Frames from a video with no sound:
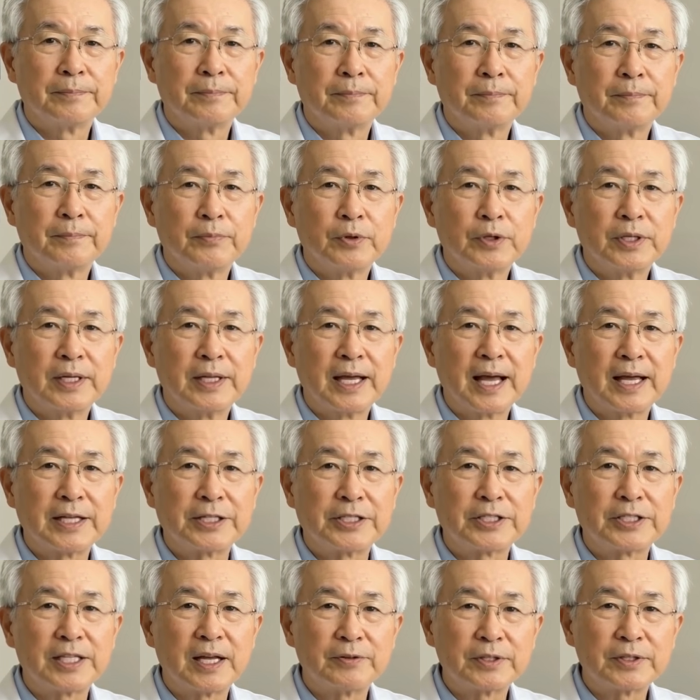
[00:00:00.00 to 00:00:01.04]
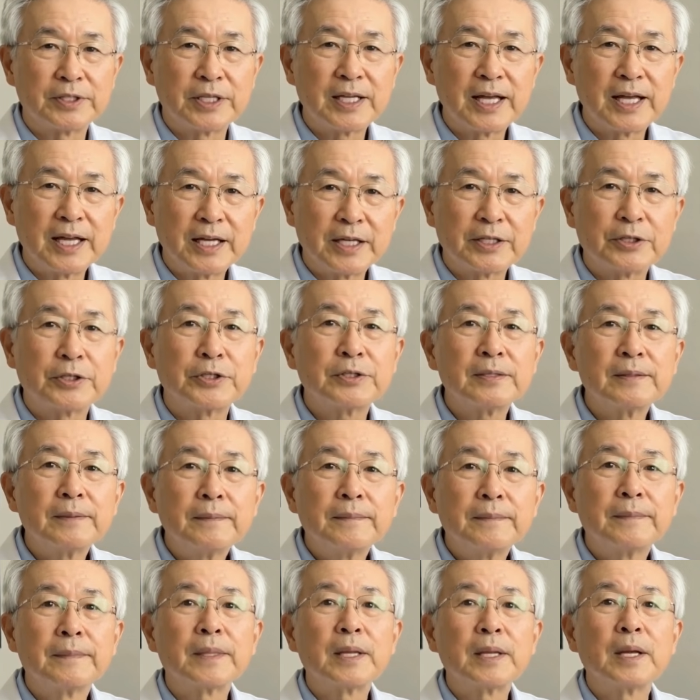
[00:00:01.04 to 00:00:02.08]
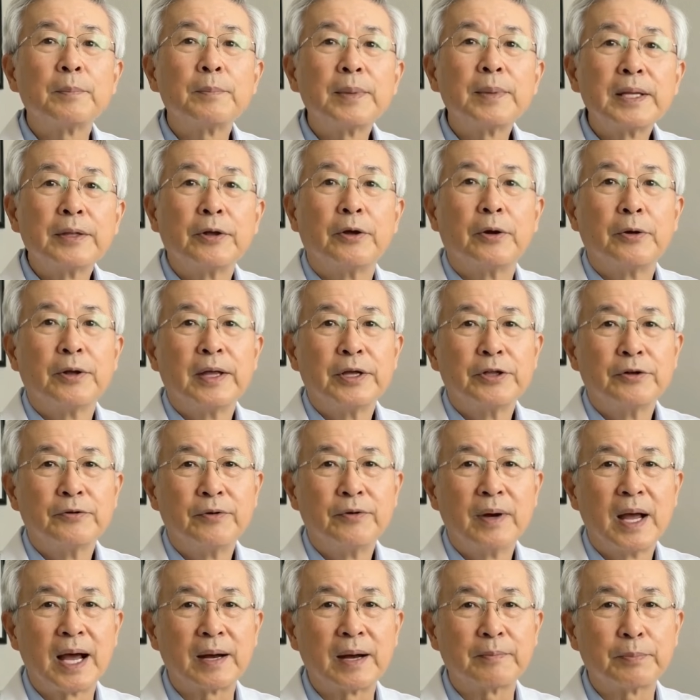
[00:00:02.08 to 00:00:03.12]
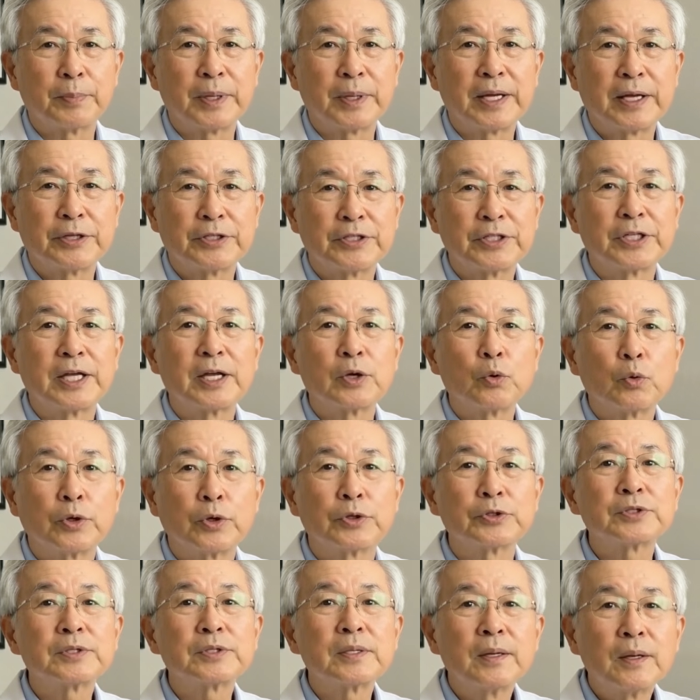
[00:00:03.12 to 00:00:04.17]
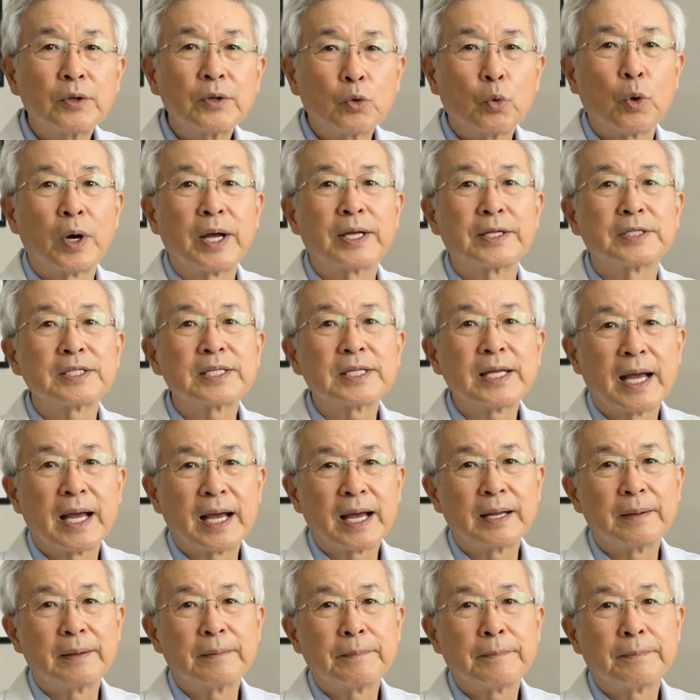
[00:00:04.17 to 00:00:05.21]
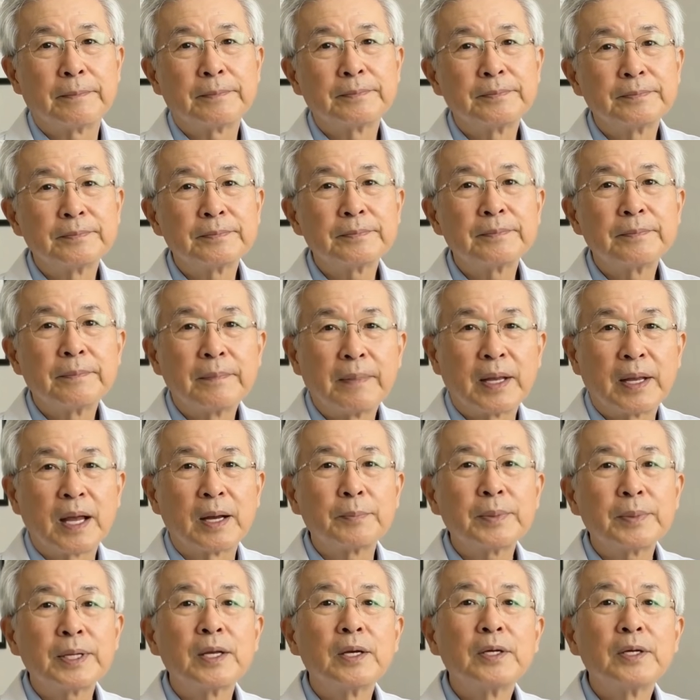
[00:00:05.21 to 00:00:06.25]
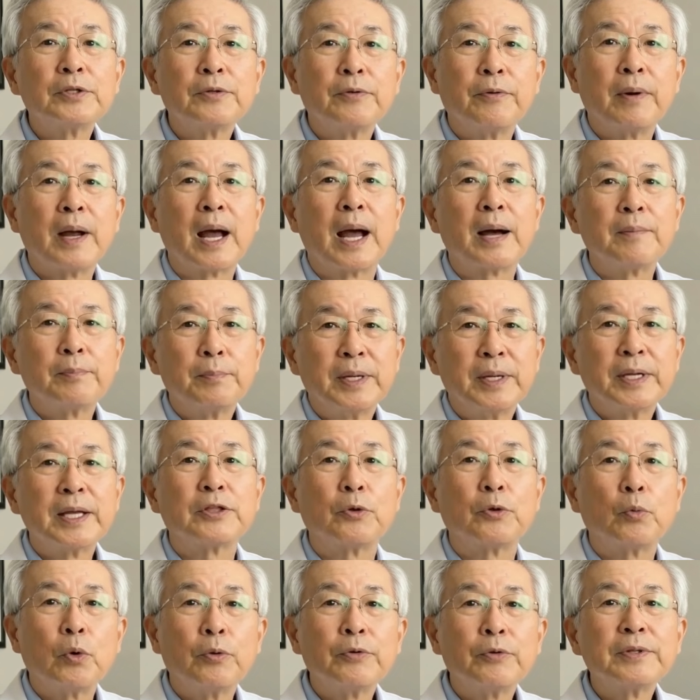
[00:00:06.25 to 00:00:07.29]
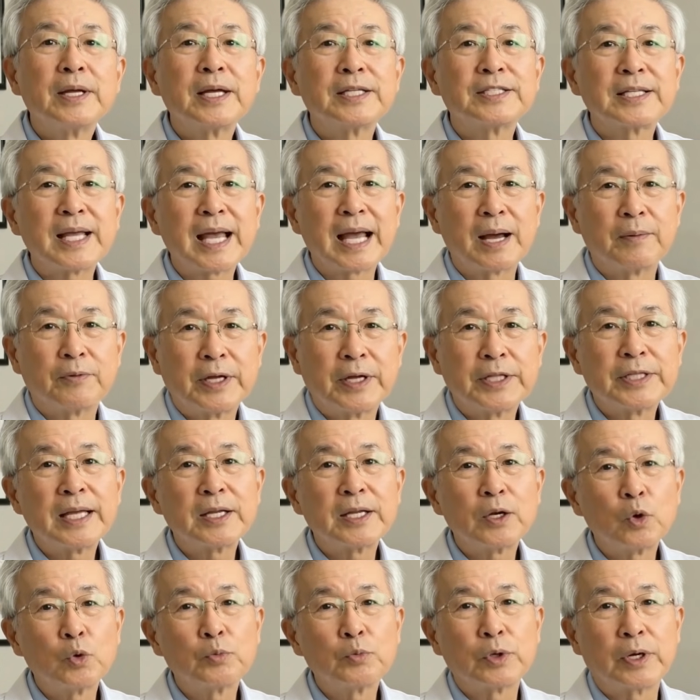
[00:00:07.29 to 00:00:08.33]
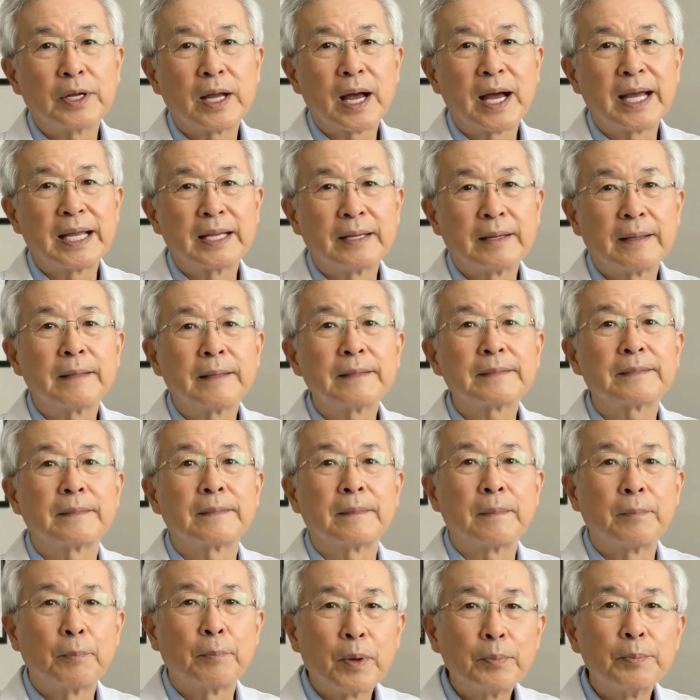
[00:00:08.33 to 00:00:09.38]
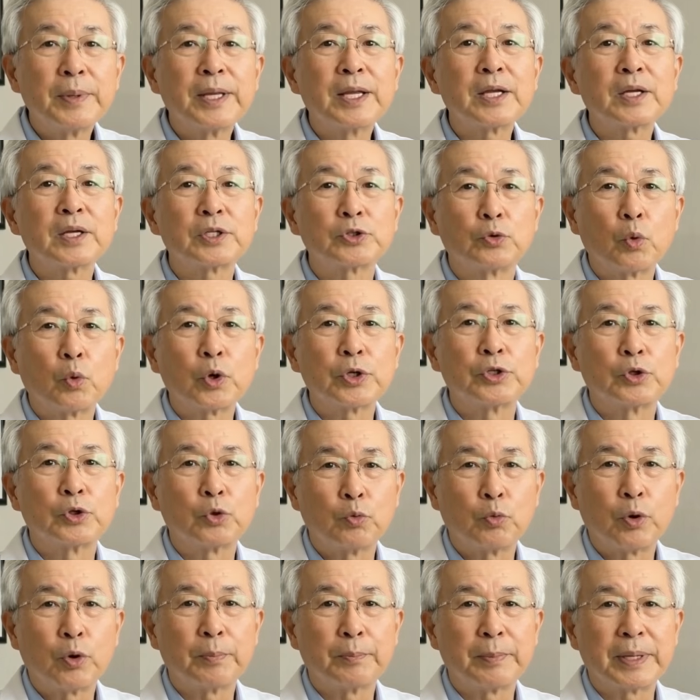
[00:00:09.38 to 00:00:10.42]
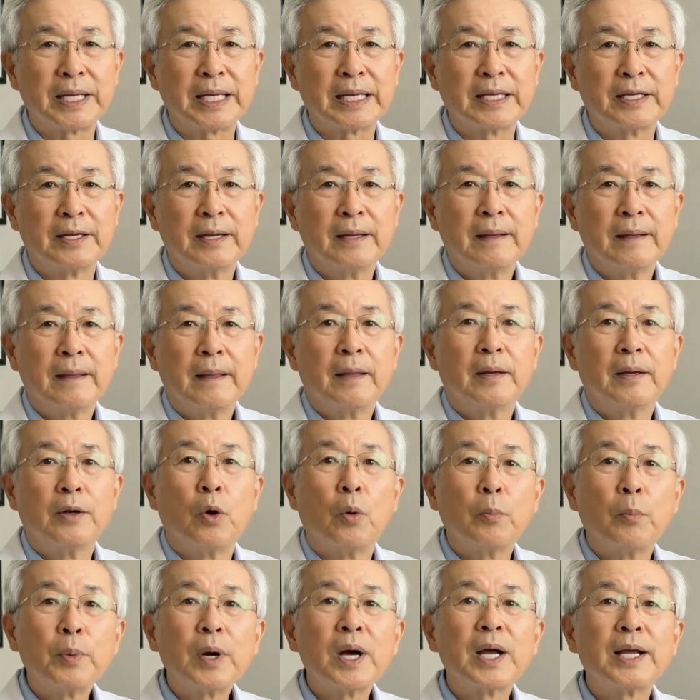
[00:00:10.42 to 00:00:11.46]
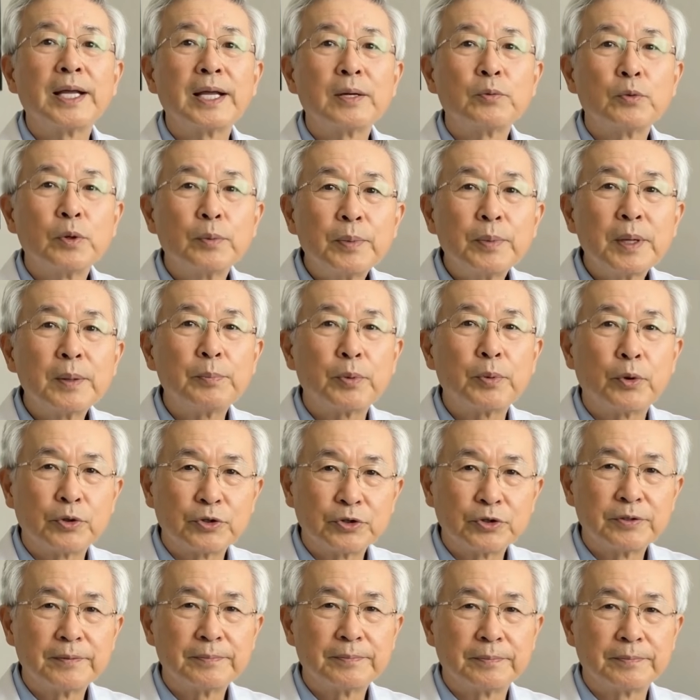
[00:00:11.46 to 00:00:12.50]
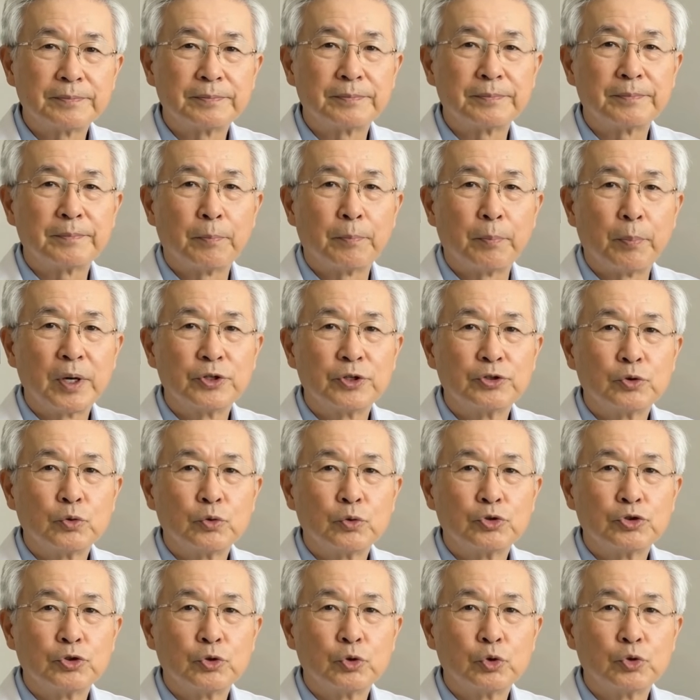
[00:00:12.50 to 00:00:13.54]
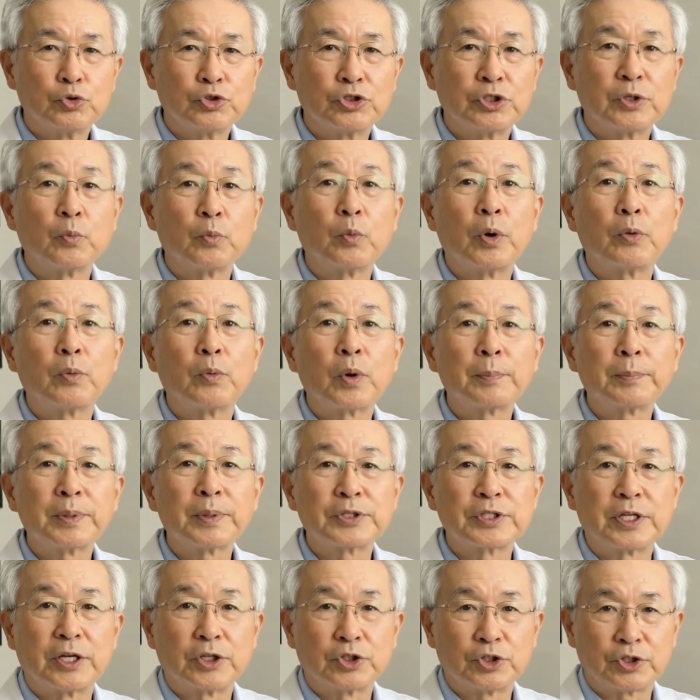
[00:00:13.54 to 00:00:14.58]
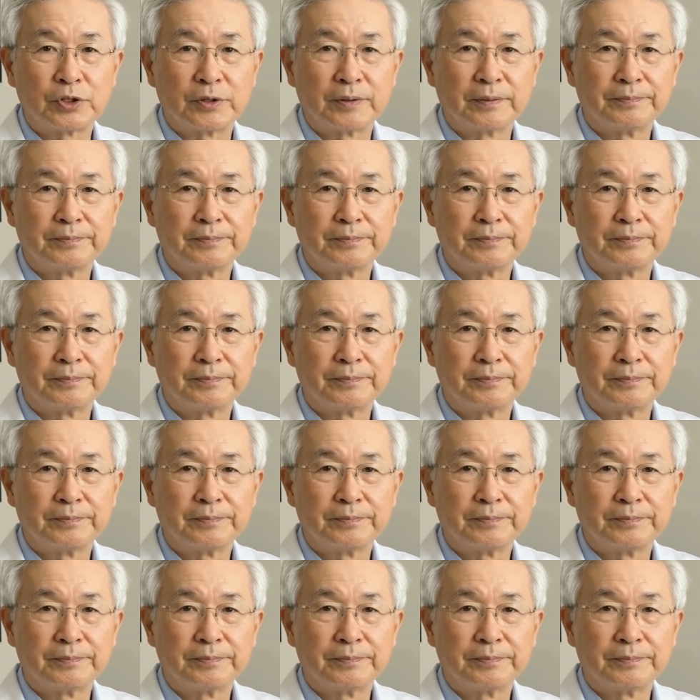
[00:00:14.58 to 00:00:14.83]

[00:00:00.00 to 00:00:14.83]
For the next 7 days, commit to this 5-minute sequence twice a day. Not because 5 minutes will fix everything overnight, but because what you repeat, your body remembers. Muscles loosen with repetition.